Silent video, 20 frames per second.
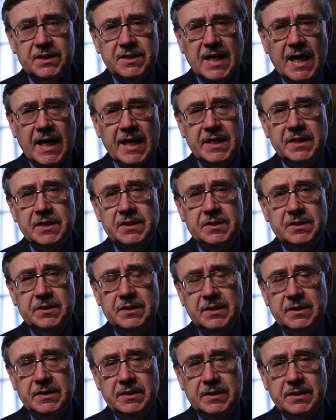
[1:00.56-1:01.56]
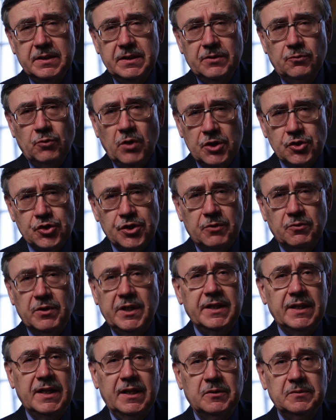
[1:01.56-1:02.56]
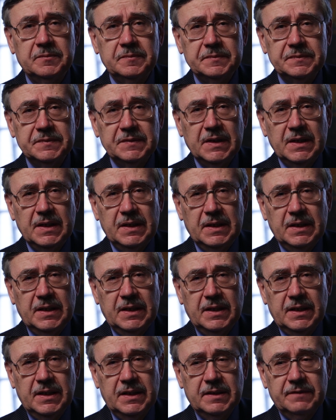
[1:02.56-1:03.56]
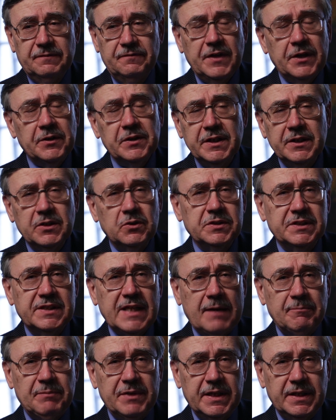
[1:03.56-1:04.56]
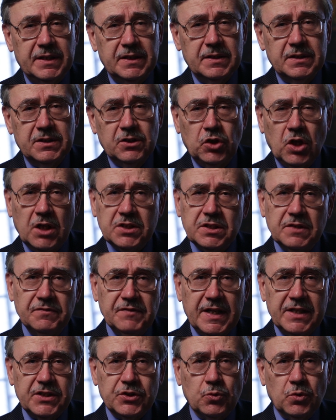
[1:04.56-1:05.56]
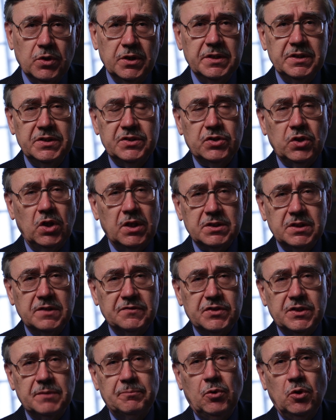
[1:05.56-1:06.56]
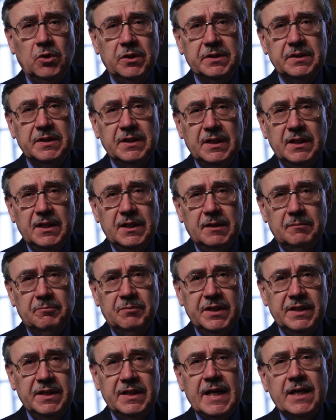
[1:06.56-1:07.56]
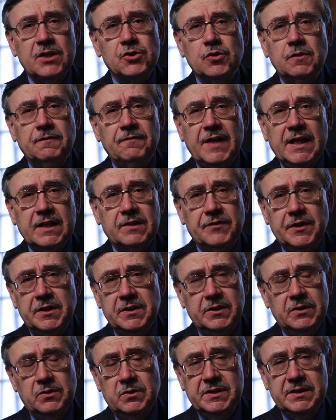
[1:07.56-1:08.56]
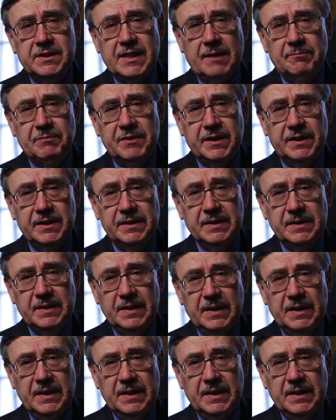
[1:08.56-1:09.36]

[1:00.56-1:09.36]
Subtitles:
tied to Russia right now, very little is happening. Lots of nice words, lots of support, but in actual fact, very little is happening.